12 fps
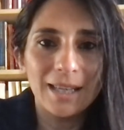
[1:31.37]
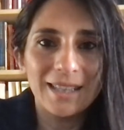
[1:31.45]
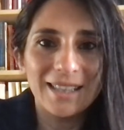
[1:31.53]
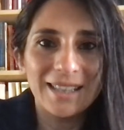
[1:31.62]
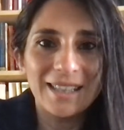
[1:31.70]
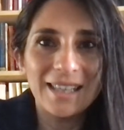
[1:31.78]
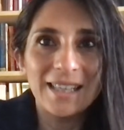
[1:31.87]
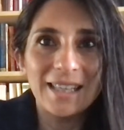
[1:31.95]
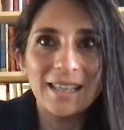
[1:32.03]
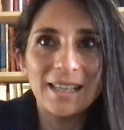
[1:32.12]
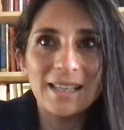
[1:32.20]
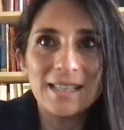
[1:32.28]

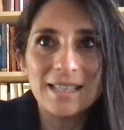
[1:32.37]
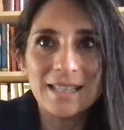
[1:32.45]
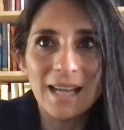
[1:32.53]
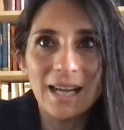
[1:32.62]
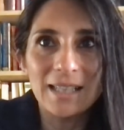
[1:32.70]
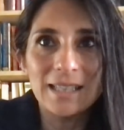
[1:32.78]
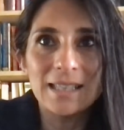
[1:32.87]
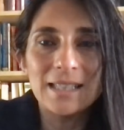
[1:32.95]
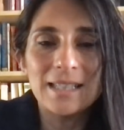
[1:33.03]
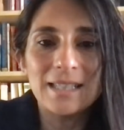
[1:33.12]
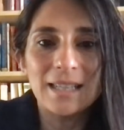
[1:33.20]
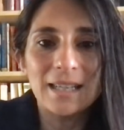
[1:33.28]
he
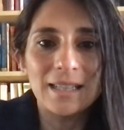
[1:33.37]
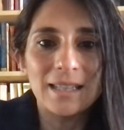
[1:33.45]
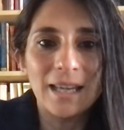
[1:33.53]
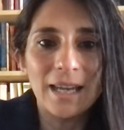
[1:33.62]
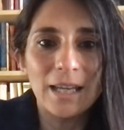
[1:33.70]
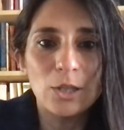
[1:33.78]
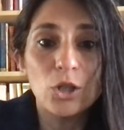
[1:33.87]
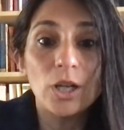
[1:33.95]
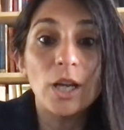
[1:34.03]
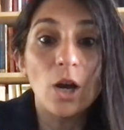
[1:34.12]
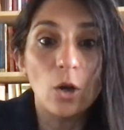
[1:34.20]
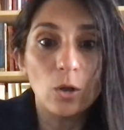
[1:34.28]
studies the
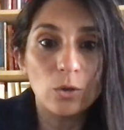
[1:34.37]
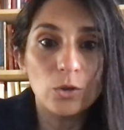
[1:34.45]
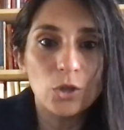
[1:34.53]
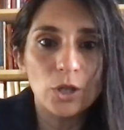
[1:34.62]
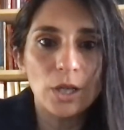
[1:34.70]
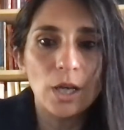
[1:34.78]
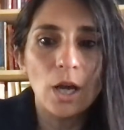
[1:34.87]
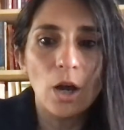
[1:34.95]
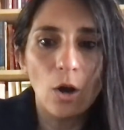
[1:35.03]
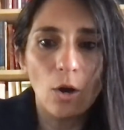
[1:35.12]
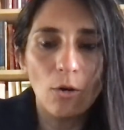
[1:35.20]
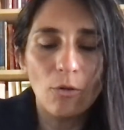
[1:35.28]
genealogy
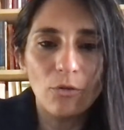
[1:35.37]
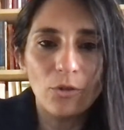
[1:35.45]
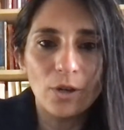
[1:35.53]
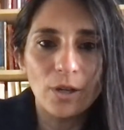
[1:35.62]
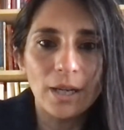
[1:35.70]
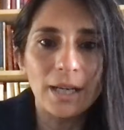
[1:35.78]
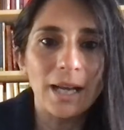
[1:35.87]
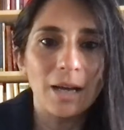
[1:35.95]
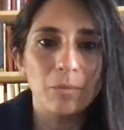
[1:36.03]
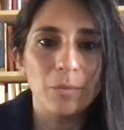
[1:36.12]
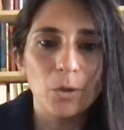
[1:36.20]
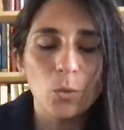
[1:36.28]
of a
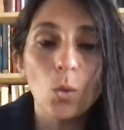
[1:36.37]
number.